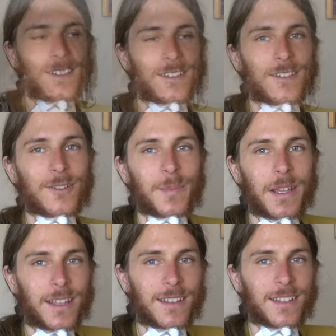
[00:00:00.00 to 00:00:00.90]
So to
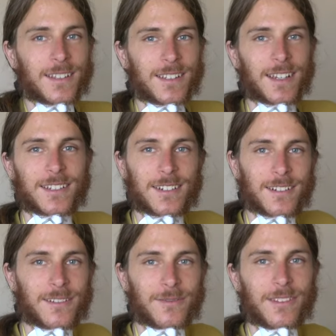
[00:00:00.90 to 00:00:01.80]
make this, I
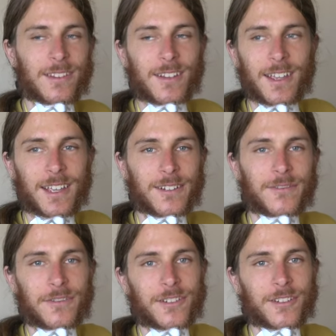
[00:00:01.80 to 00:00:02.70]
started with an 8
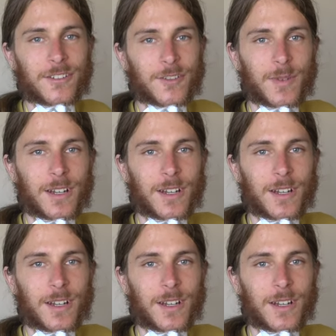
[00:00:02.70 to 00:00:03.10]
foot 2